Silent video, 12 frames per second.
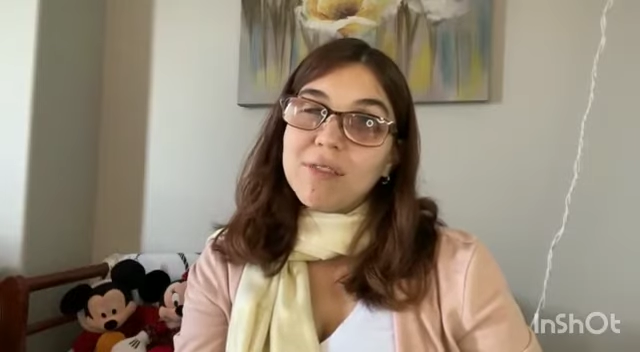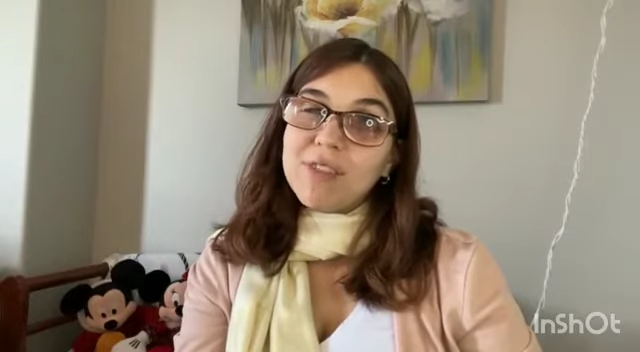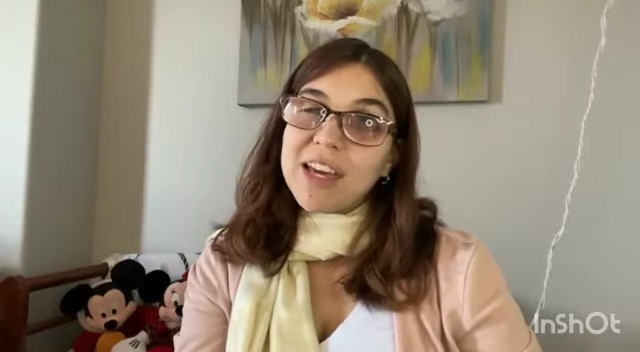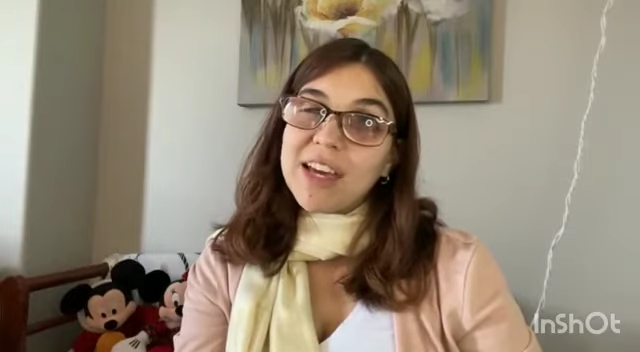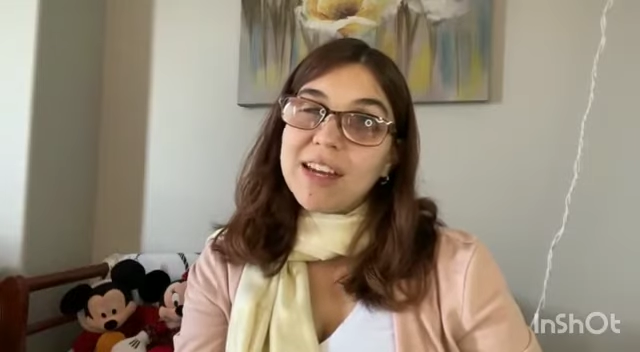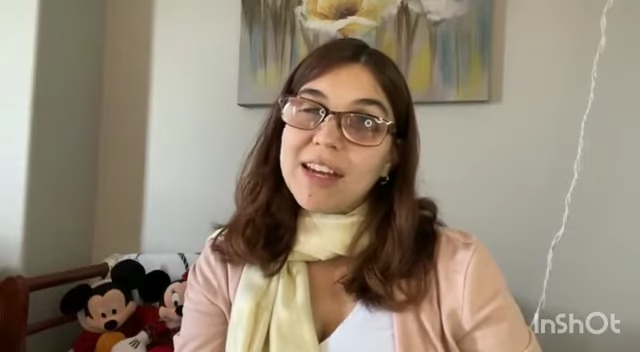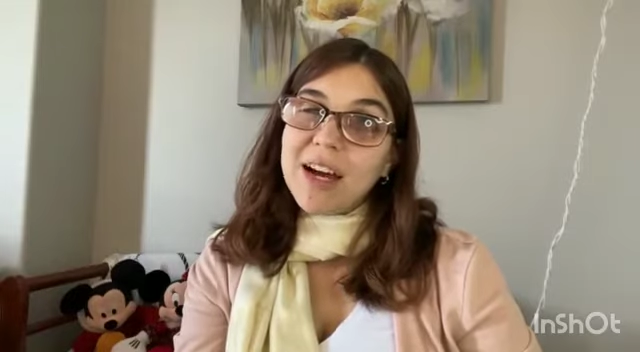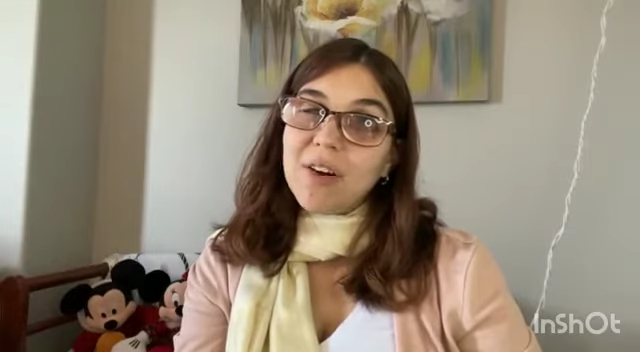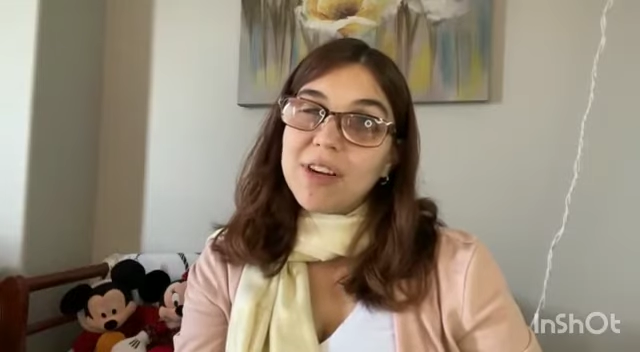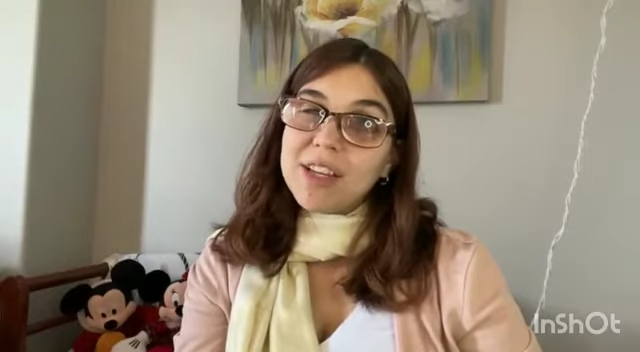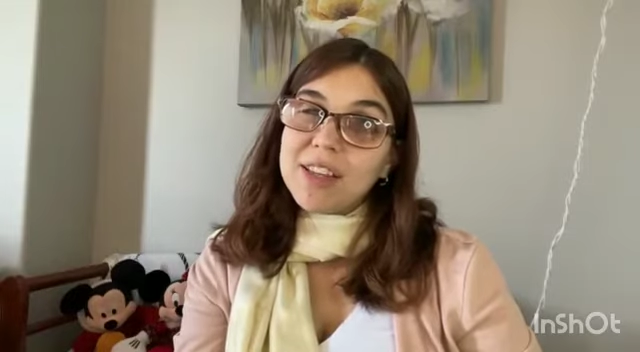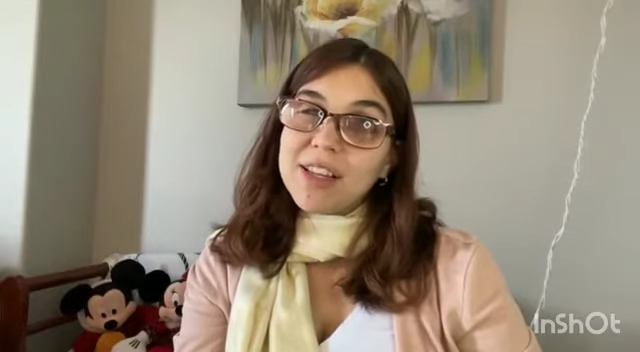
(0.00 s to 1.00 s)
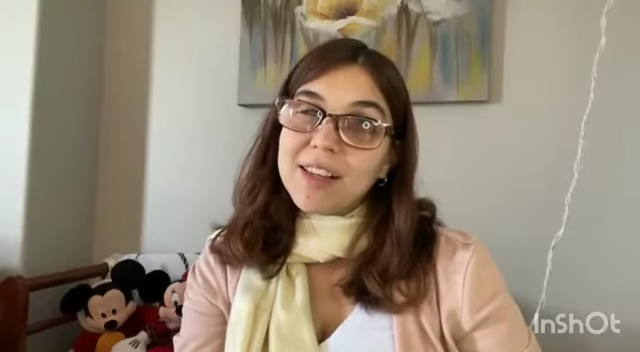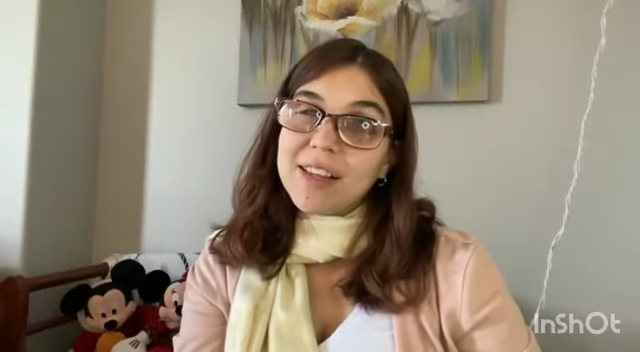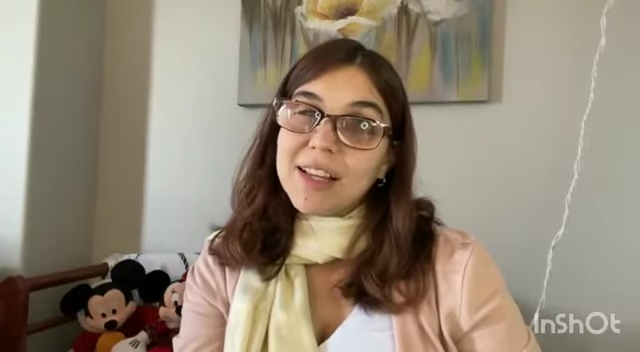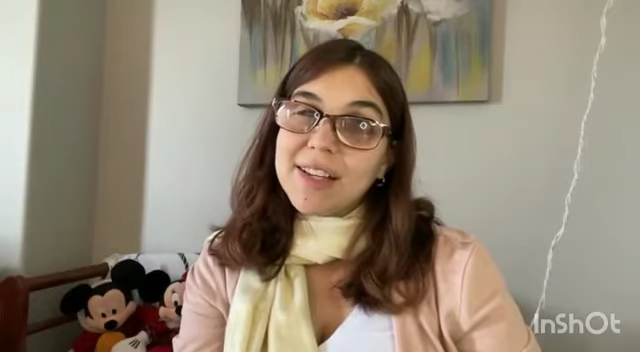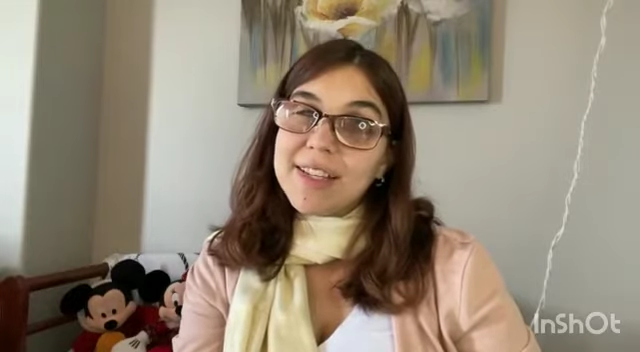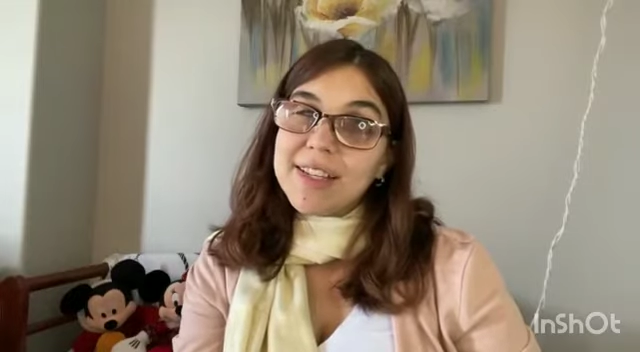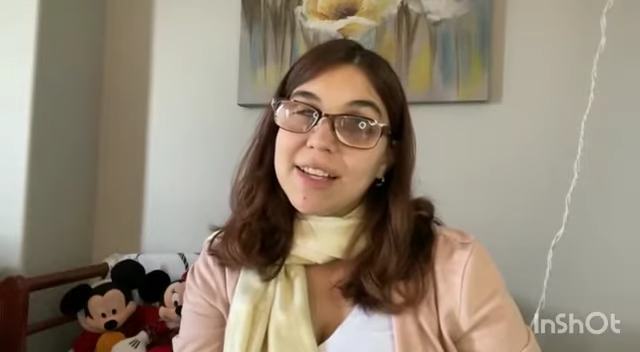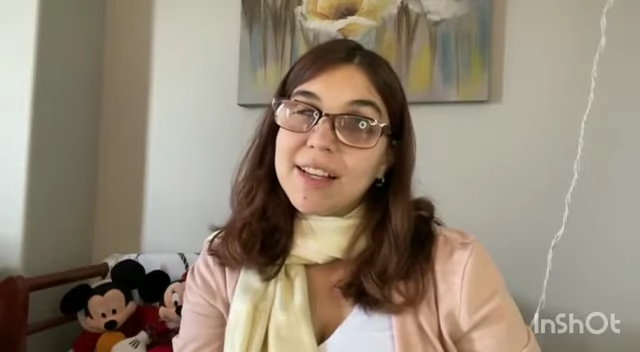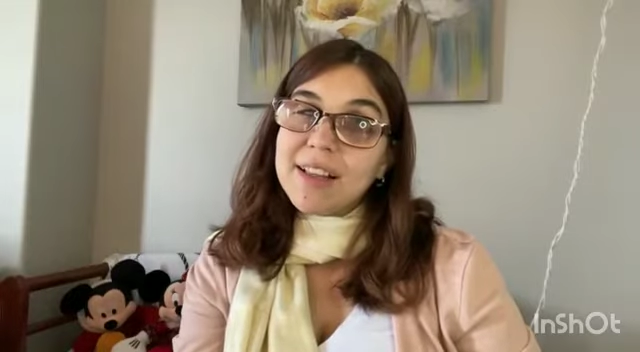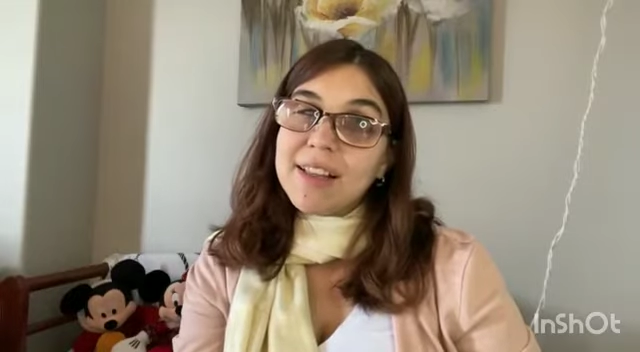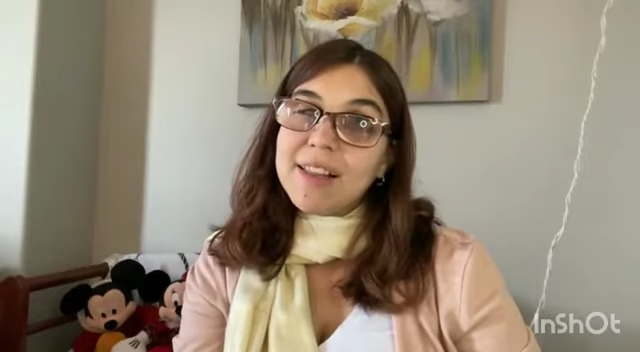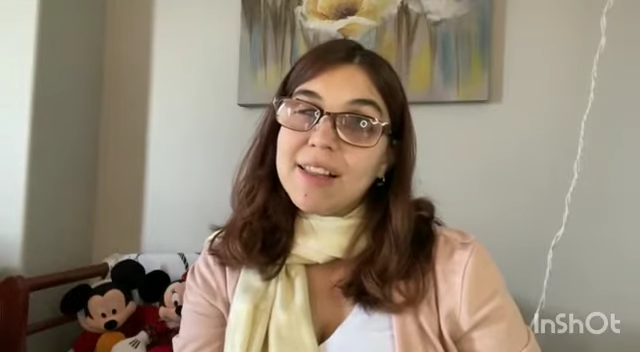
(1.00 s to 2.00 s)
of that noun in the
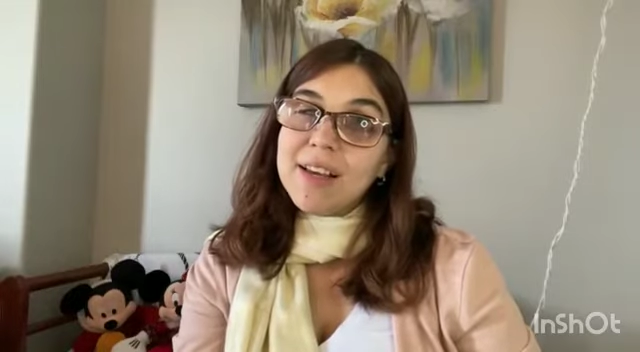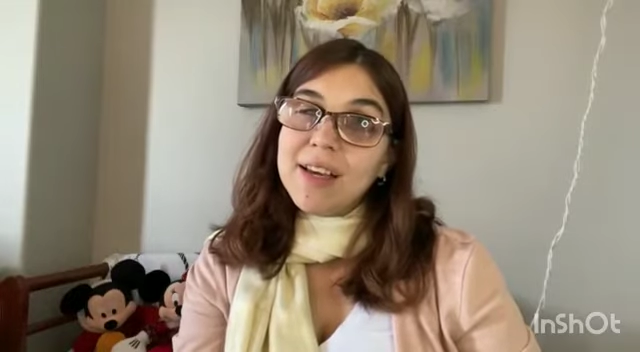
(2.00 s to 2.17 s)
sentence.